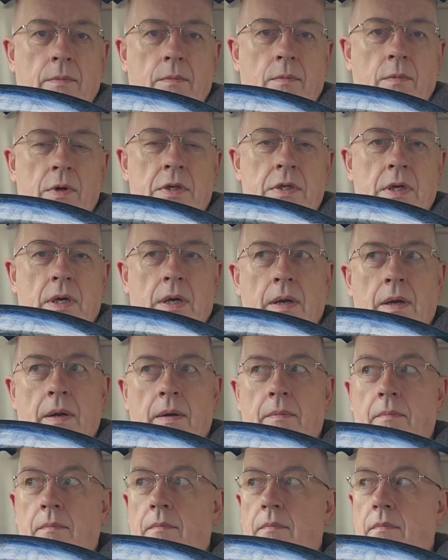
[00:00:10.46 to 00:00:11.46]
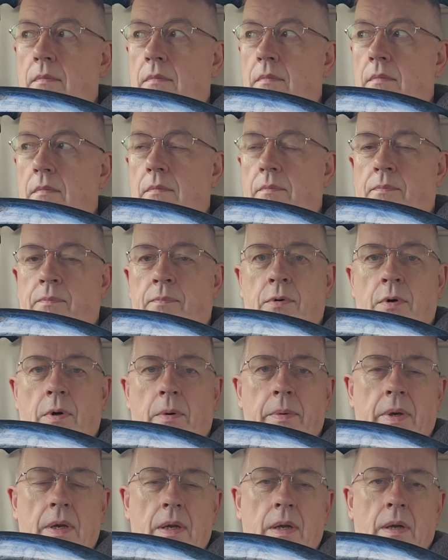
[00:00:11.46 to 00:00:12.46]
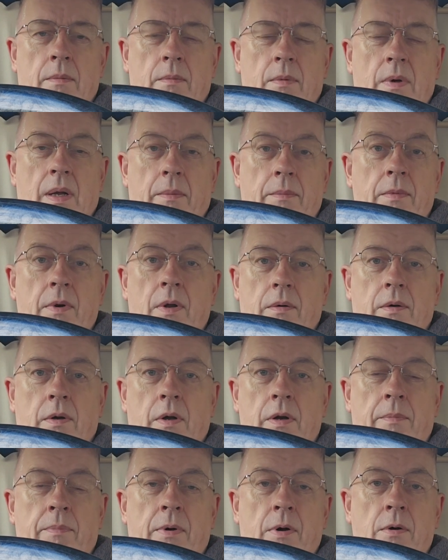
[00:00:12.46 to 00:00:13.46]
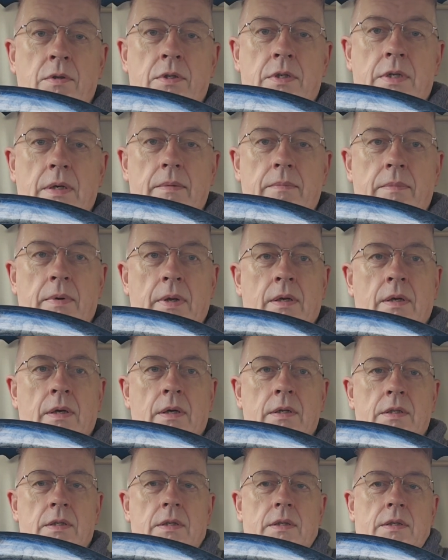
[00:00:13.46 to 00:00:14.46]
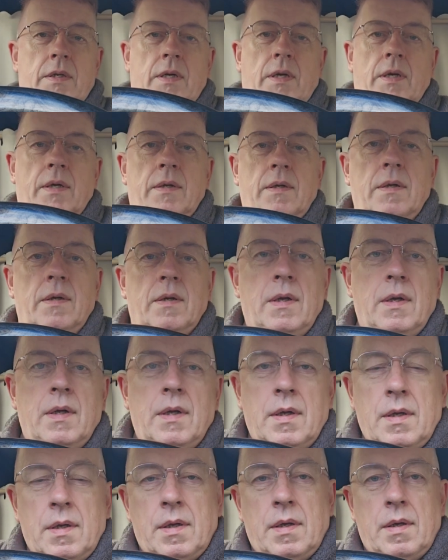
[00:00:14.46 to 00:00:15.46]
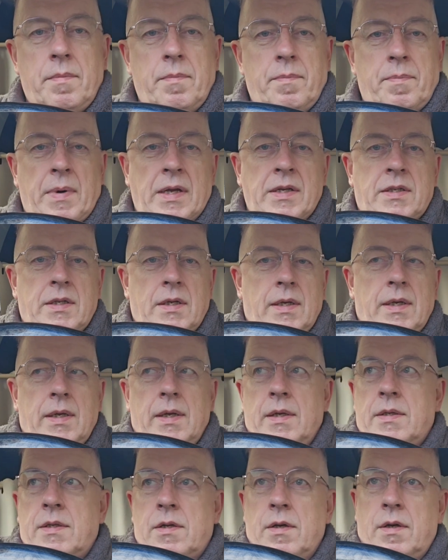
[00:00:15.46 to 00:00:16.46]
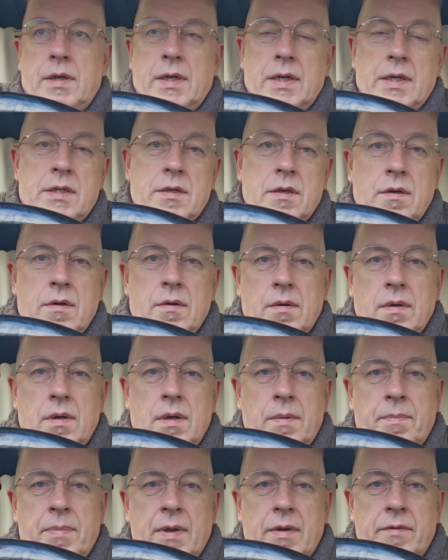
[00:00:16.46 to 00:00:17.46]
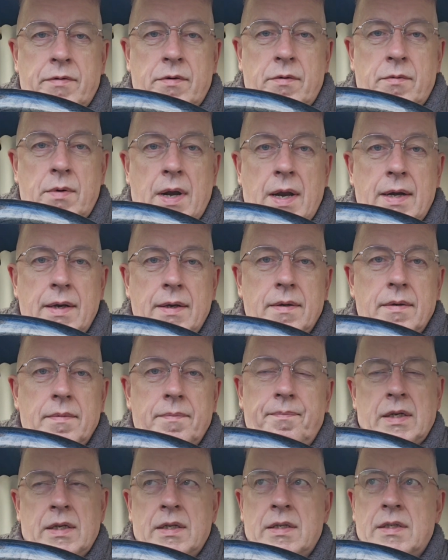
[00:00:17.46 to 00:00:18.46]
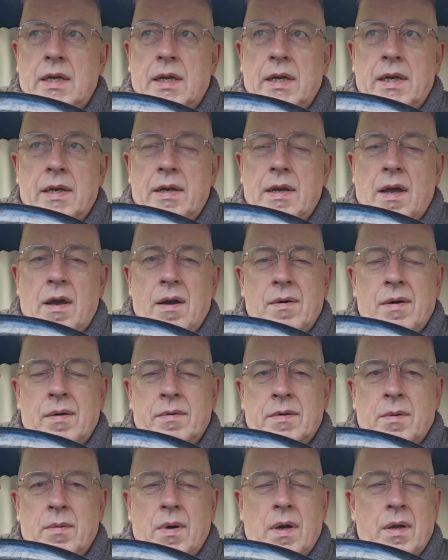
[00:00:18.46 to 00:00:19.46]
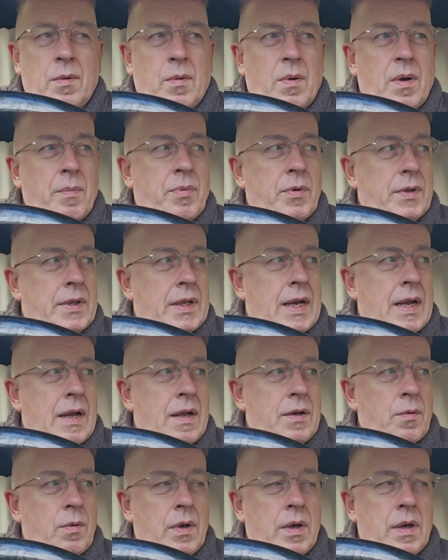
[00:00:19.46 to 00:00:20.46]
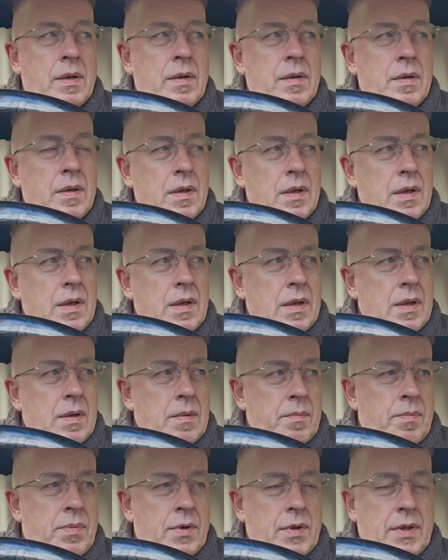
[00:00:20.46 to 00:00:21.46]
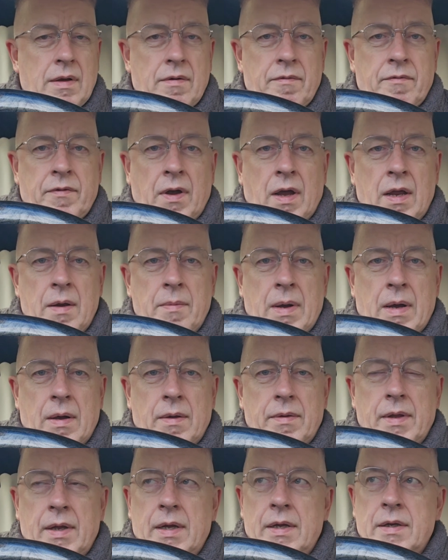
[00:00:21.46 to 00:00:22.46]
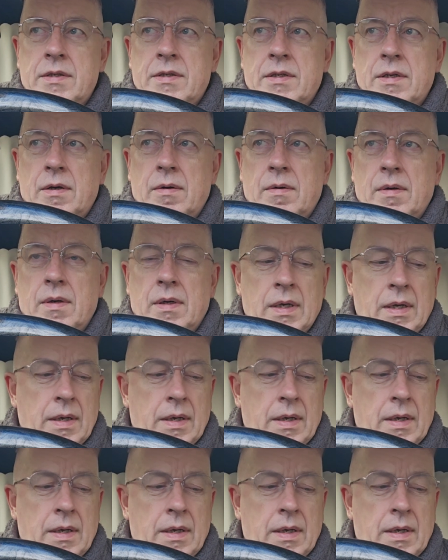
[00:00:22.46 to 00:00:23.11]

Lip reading: which I'm not going to post it because it basically turned into a bit of a rant. I decided no, I don't want to put that out. I don't want to put that vibe out there, so